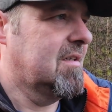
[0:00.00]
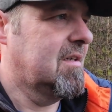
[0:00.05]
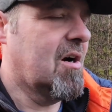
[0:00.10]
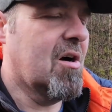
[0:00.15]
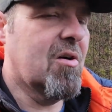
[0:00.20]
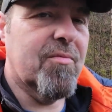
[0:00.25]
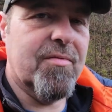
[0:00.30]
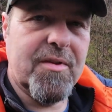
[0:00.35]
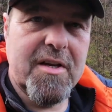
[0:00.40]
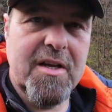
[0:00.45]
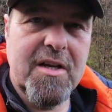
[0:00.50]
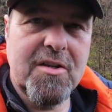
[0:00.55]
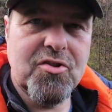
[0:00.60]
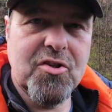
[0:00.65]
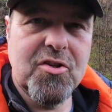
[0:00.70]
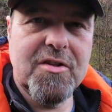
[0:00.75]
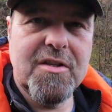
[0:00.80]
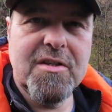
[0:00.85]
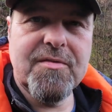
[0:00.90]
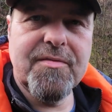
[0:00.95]
Hopefully you
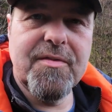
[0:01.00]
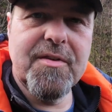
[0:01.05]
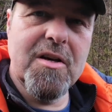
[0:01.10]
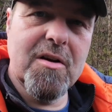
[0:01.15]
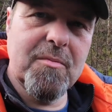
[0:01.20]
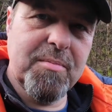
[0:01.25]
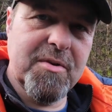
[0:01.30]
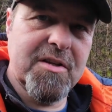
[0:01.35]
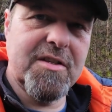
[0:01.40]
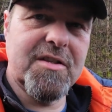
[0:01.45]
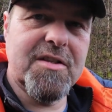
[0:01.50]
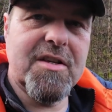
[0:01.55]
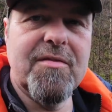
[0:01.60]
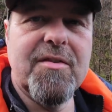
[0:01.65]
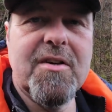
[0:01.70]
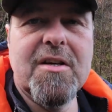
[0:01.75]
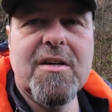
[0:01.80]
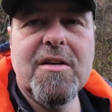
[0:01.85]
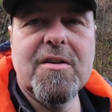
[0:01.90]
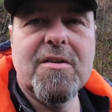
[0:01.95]
enjoyed this video. Please
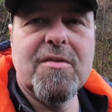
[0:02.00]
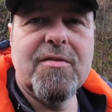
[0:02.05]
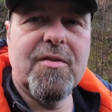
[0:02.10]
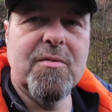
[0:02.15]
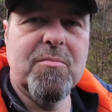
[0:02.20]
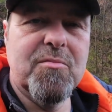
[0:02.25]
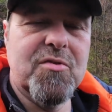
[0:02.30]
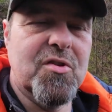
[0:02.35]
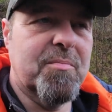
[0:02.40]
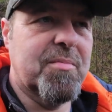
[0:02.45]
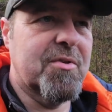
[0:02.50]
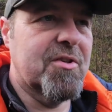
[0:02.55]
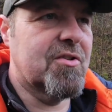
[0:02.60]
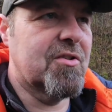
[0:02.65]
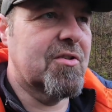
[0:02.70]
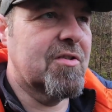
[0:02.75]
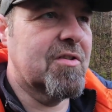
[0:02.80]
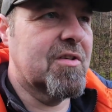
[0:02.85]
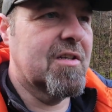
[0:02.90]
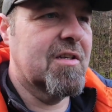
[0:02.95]
give it a thumbs up and
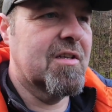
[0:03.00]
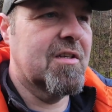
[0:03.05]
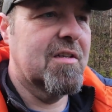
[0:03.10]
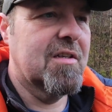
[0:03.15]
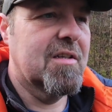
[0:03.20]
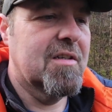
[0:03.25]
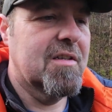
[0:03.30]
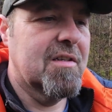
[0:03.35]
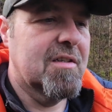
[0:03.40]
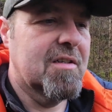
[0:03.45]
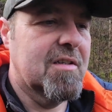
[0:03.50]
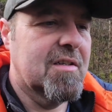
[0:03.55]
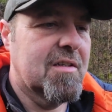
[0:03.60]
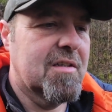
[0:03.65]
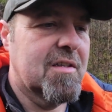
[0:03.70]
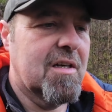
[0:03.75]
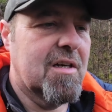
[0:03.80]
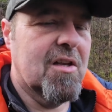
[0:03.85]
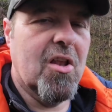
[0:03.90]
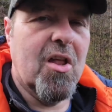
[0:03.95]
a
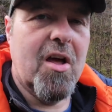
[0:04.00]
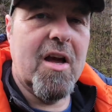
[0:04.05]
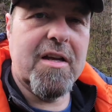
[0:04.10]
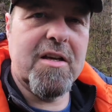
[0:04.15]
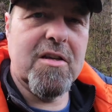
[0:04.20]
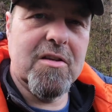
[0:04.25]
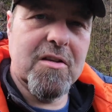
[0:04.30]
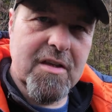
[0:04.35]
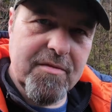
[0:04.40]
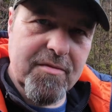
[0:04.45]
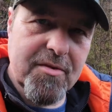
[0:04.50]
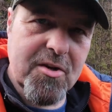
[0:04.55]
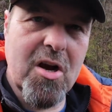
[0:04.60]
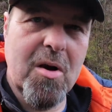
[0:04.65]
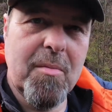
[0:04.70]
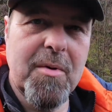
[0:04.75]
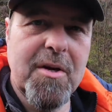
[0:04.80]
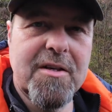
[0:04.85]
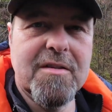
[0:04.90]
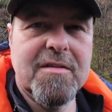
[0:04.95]
like, and leave a
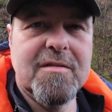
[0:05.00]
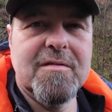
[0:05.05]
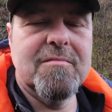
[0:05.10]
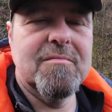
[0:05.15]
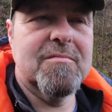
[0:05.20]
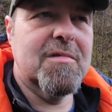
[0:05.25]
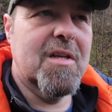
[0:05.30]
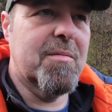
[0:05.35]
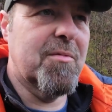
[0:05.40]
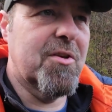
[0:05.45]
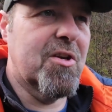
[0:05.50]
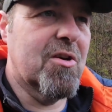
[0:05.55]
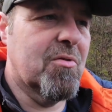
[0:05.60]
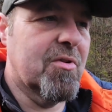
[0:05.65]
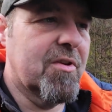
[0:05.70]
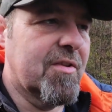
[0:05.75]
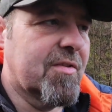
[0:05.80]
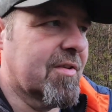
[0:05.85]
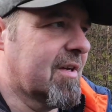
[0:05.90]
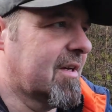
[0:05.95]
comment. Let me know
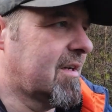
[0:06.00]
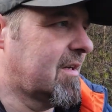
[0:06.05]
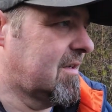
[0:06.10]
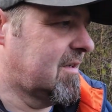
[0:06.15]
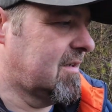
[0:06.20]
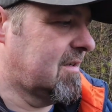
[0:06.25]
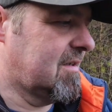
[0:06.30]
what you think.